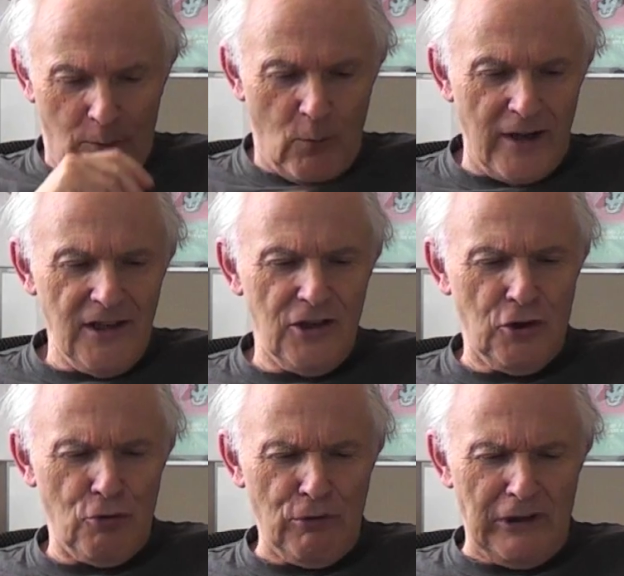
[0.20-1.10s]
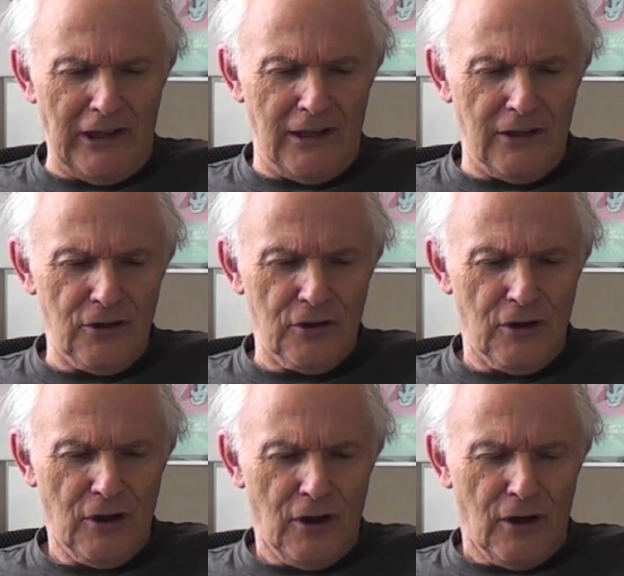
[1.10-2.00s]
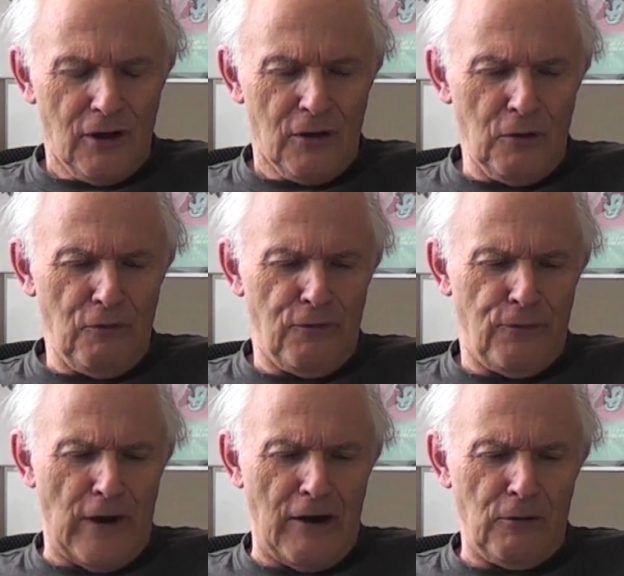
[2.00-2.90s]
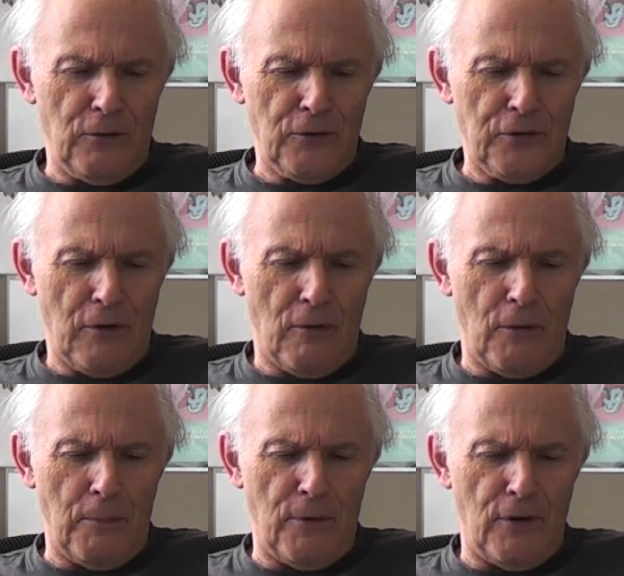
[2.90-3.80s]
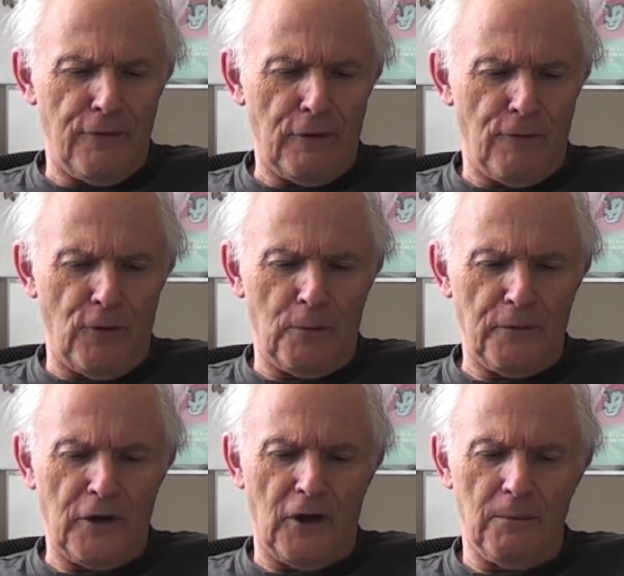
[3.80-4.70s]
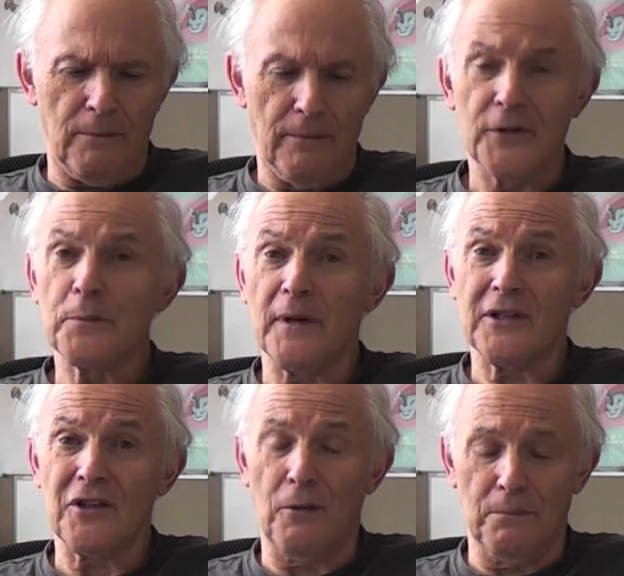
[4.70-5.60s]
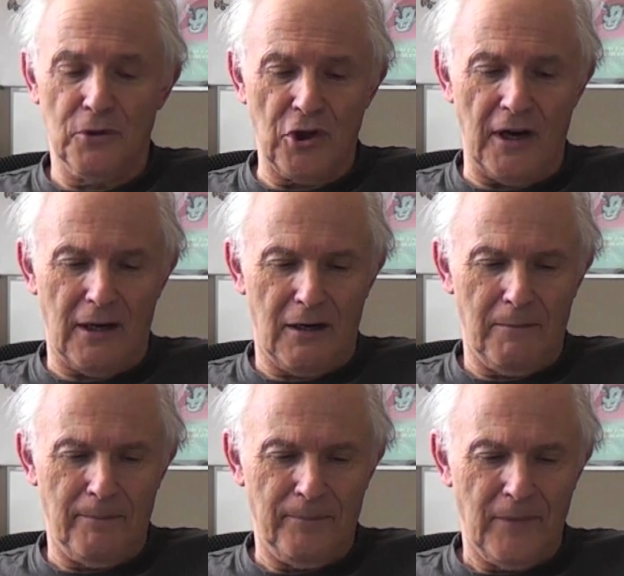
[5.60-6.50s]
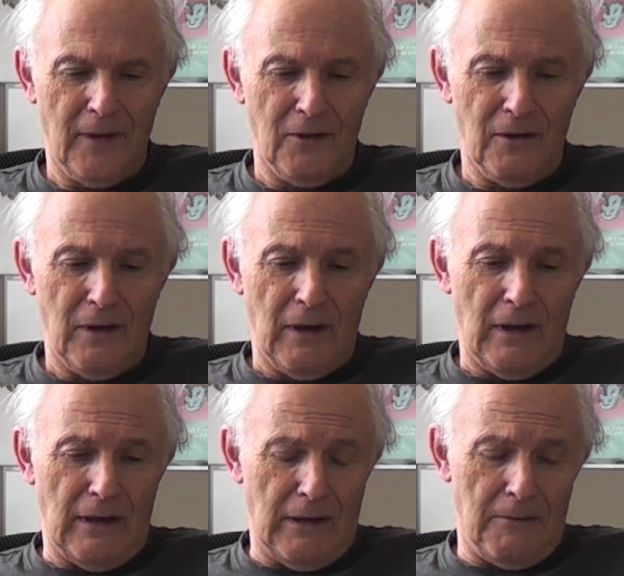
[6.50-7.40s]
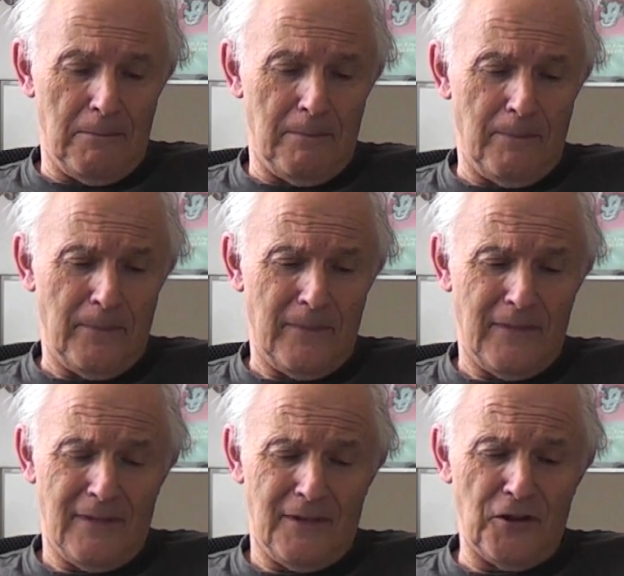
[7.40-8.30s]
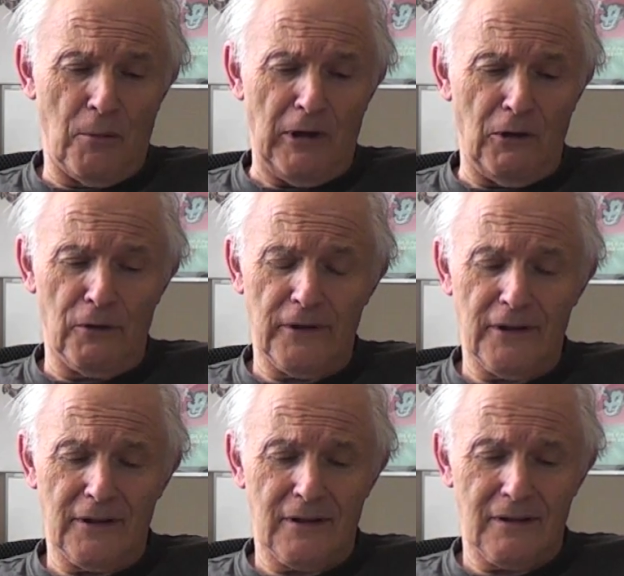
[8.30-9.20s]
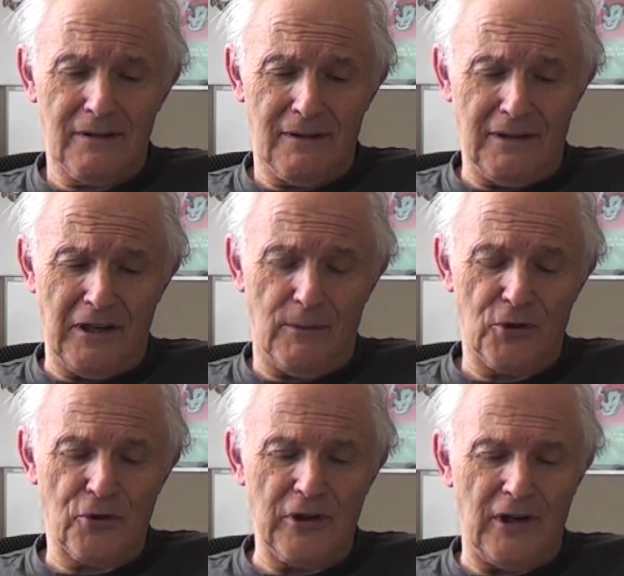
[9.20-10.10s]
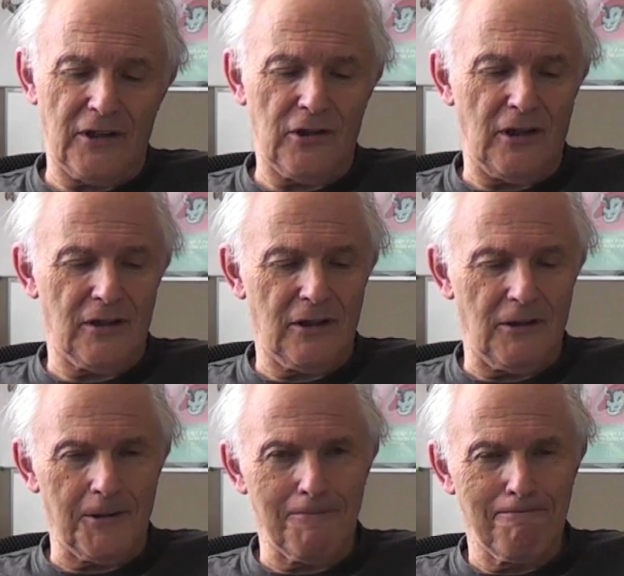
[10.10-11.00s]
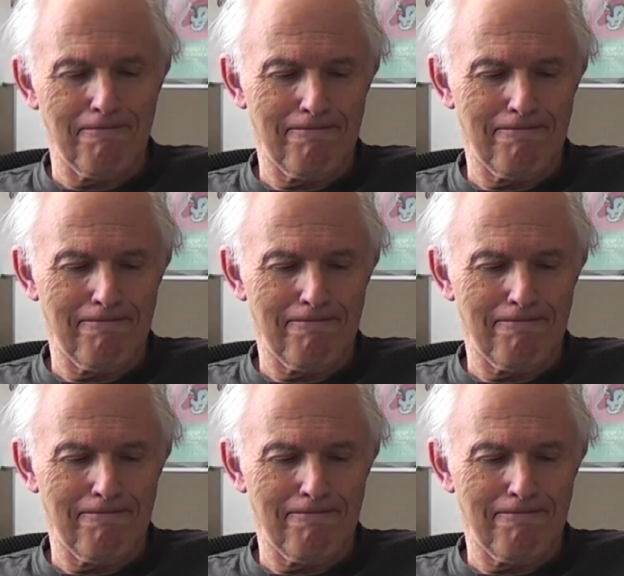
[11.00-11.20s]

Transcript: When did you realize you found the perfect form of carbon? It's by Tom Cech, Nobel laureate in chemistry in 1989.